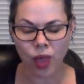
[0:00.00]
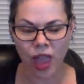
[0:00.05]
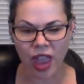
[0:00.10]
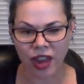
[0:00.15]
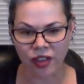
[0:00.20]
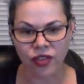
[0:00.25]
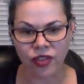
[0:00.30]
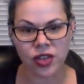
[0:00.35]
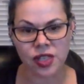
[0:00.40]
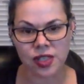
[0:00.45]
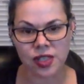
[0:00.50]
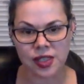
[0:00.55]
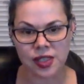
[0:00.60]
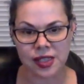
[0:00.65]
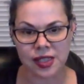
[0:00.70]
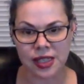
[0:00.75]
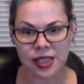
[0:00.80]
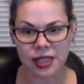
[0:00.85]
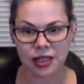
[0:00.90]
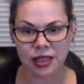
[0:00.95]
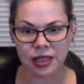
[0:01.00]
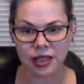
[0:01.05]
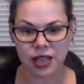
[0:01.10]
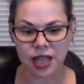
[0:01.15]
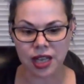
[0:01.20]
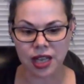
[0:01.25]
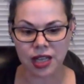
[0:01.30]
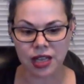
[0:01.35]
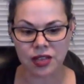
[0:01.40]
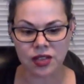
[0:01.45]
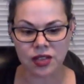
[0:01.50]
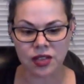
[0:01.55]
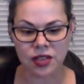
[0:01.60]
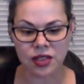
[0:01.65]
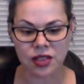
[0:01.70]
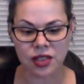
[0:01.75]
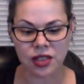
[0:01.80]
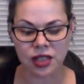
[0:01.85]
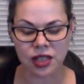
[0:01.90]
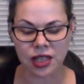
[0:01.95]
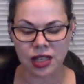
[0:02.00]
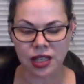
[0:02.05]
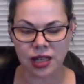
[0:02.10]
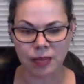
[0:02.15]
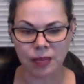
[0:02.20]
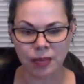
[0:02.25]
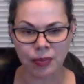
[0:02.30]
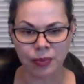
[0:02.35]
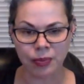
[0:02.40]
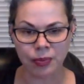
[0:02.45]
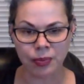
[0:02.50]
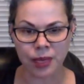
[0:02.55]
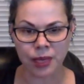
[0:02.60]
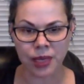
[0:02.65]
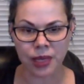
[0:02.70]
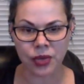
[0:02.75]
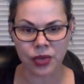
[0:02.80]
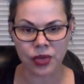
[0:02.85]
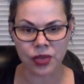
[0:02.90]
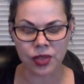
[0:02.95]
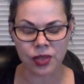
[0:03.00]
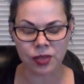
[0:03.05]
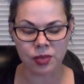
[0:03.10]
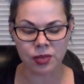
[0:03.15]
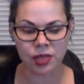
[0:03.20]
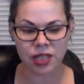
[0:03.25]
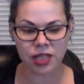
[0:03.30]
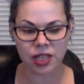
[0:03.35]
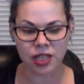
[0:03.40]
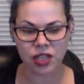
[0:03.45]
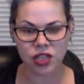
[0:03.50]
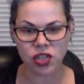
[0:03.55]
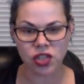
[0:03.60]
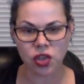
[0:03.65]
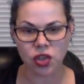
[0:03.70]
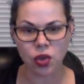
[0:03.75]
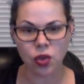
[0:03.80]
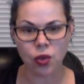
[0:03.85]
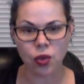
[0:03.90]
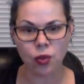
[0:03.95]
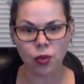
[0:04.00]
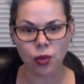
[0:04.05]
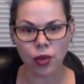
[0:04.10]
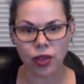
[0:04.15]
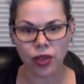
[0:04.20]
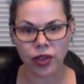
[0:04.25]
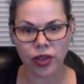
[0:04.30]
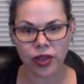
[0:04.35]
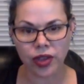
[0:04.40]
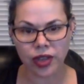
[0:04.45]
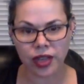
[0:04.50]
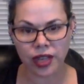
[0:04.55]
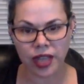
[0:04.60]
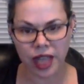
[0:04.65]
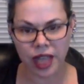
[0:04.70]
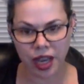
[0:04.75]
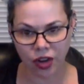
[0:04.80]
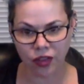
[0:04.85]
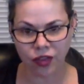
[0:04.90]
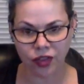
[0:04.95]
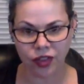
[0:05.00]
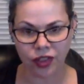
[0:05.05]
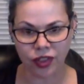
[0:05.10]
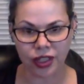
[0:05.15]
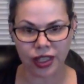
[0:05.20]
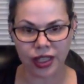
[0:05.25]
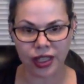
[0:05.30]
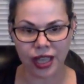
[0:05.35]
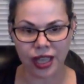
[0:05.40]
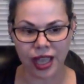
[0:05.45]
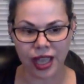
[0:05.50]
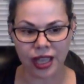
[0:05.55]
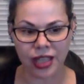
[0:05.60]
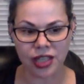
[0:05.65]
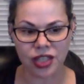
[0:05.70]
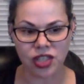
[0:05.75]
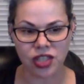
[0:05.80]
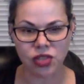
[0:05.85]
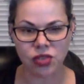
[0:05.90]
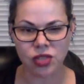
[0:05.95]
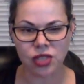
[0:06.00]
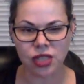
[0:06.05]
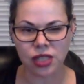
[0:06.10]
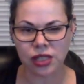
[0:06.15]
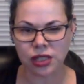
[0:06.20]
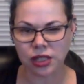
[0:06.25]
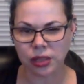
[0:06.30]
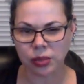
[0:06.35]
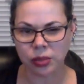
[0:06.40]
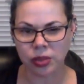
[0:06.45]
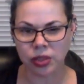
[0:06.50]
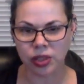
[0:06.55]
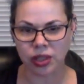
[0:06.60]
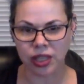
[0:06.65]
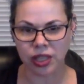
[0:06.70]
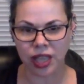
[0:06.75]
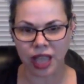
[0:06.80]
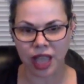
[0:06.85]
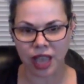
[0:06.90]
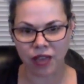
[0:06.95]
every scene is, it appears to be done so carefully and so deliberately.